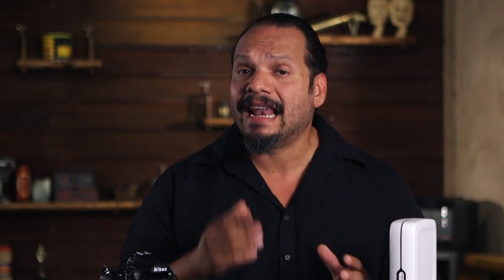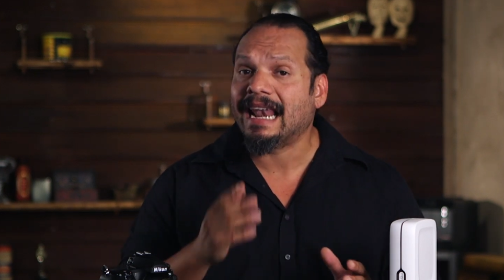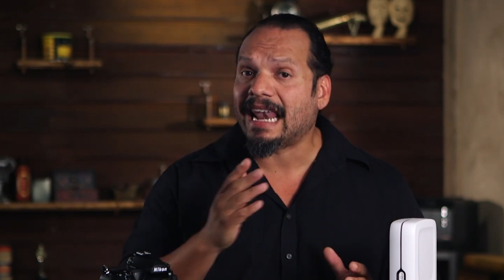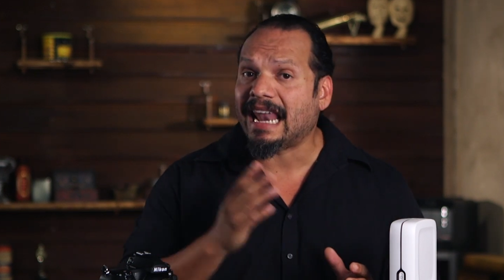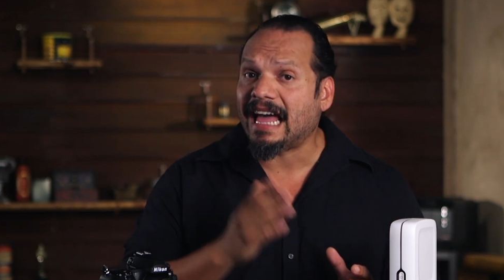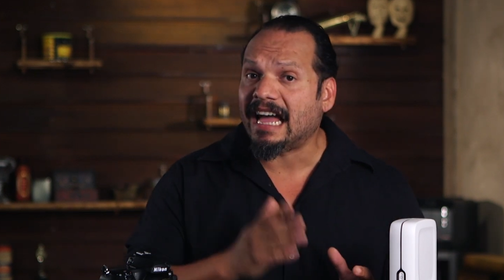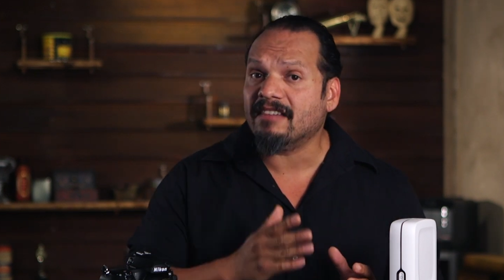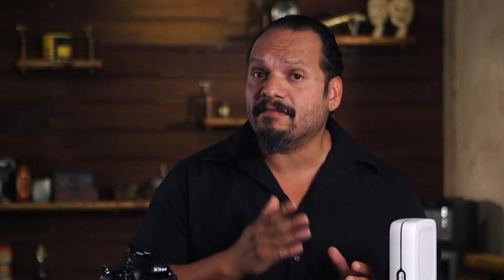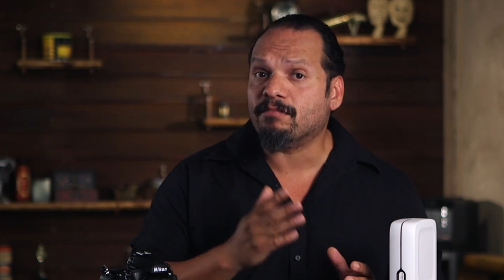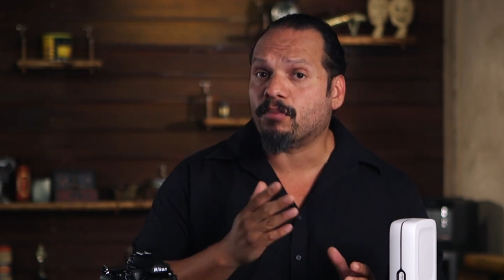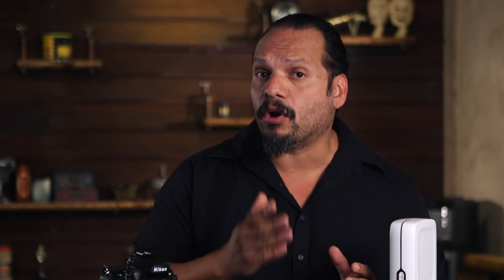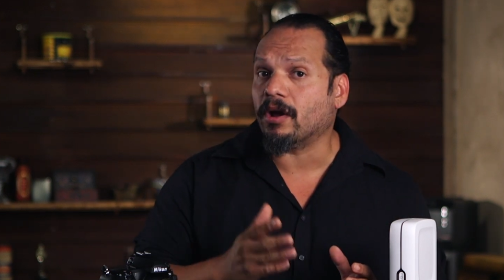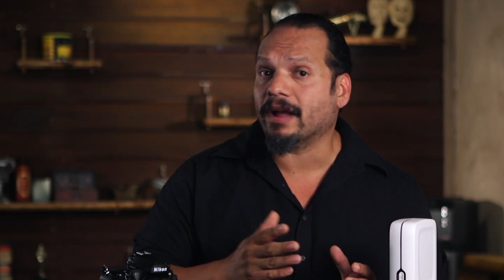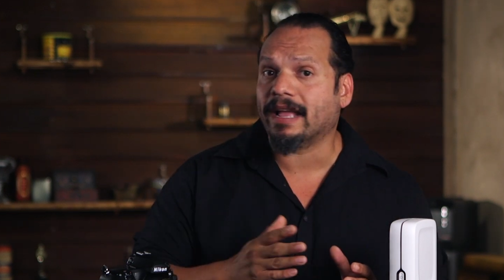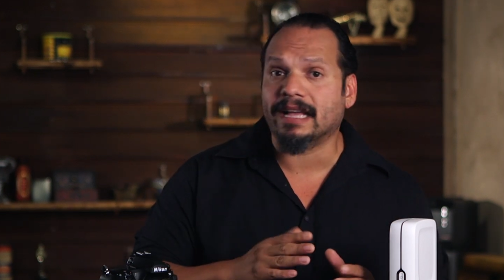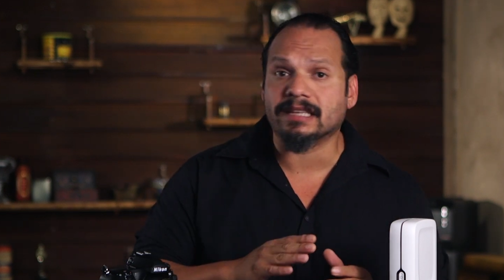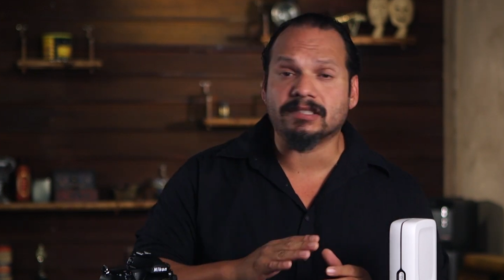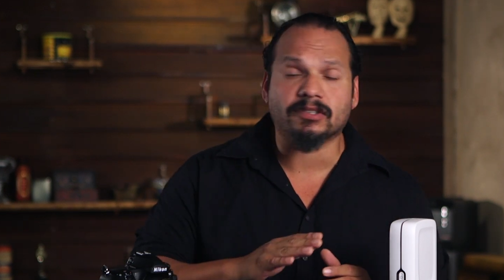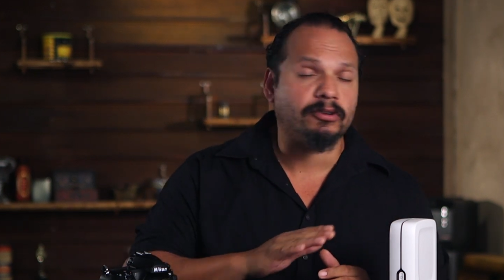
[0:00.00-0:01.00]
Live
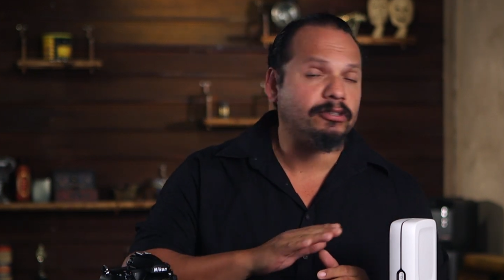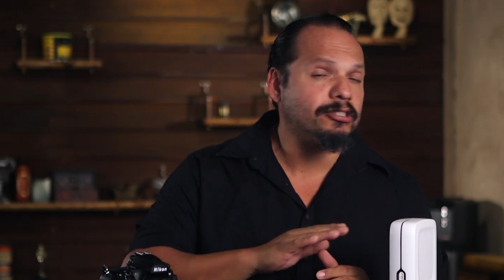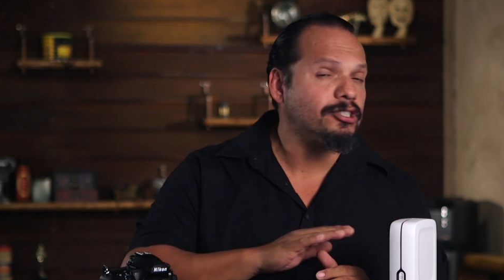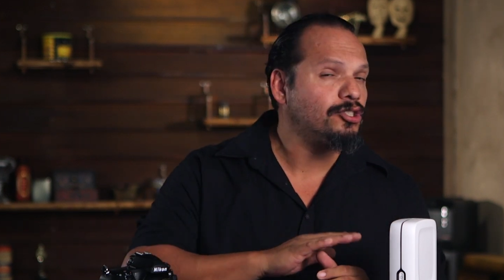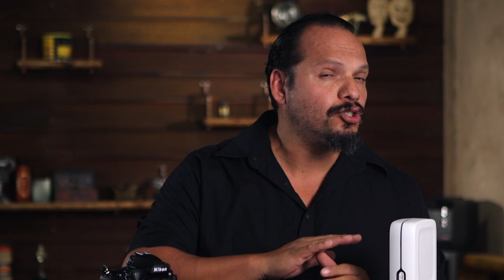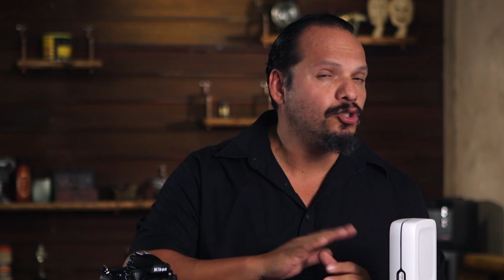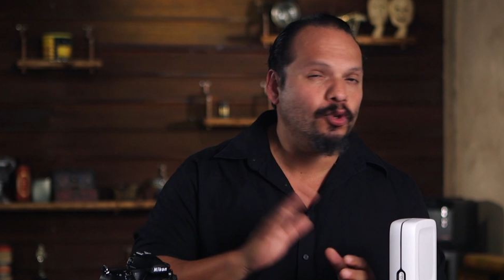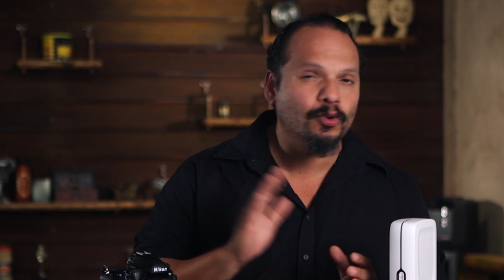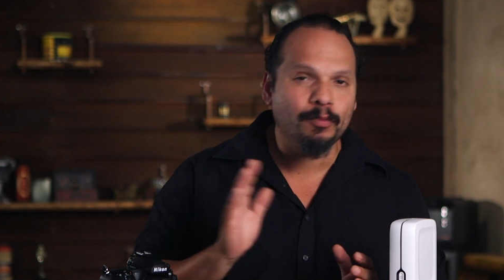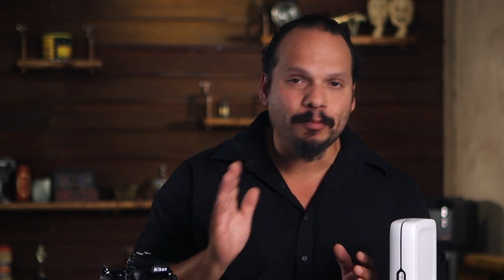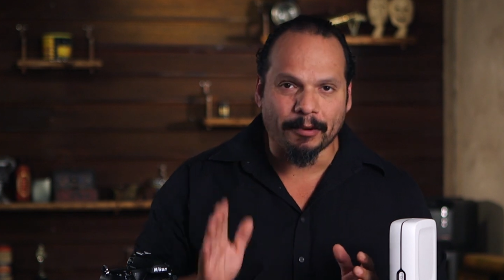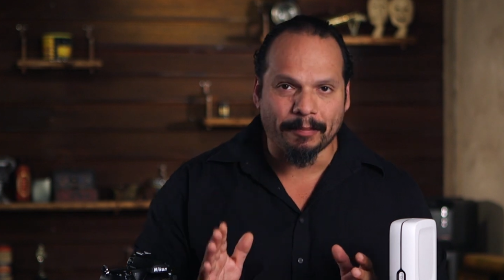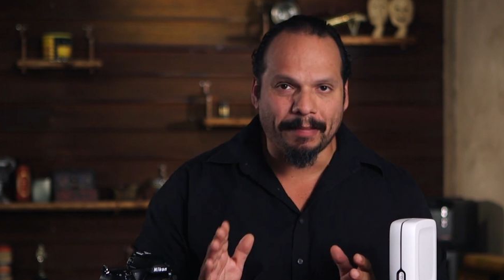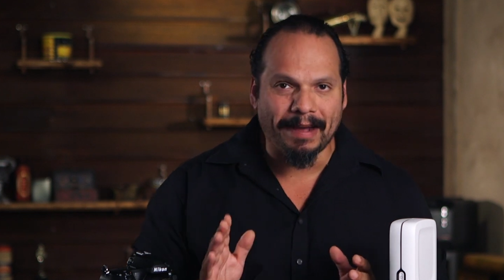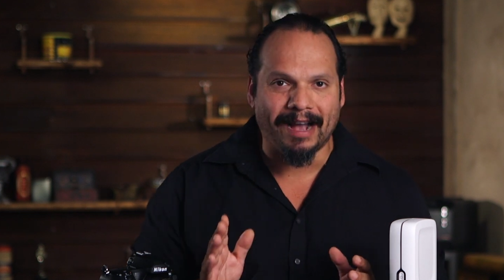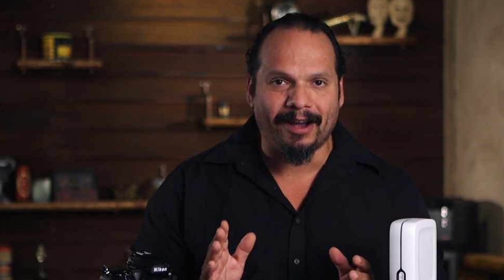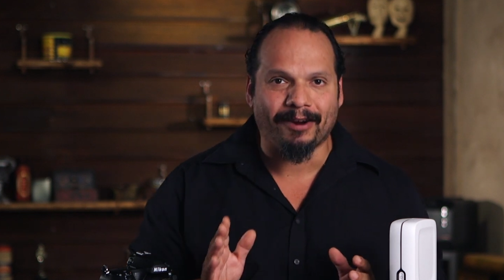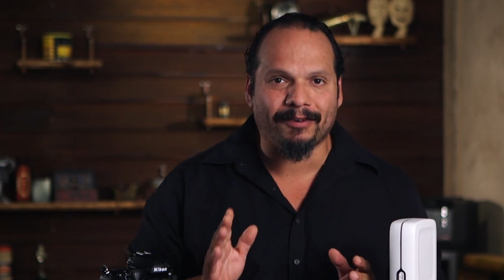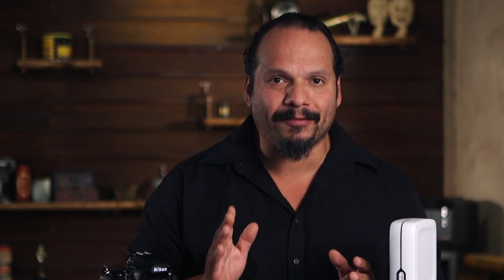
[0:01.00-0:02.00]
broadcasts are a super
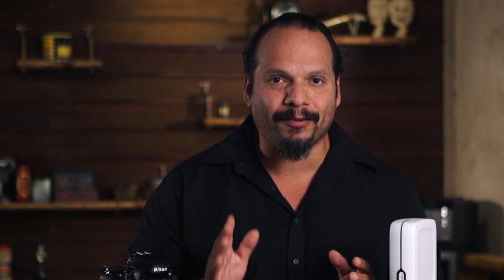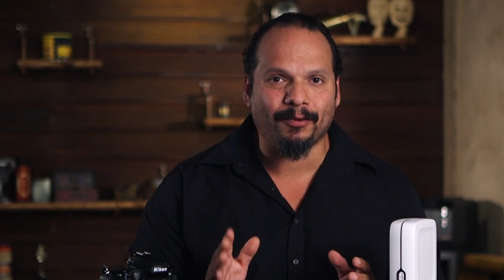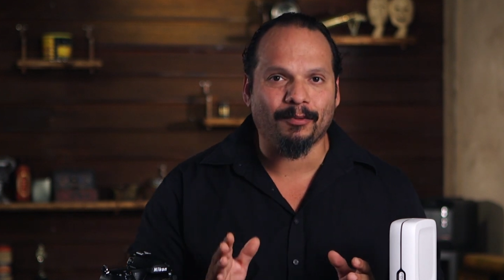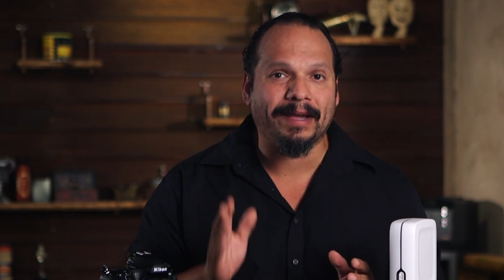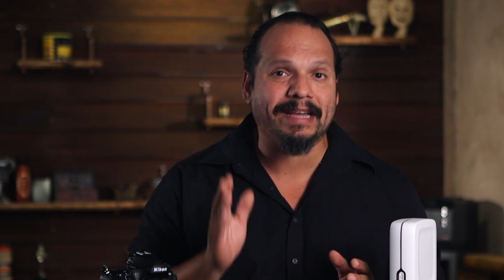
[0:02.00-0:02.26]
powerful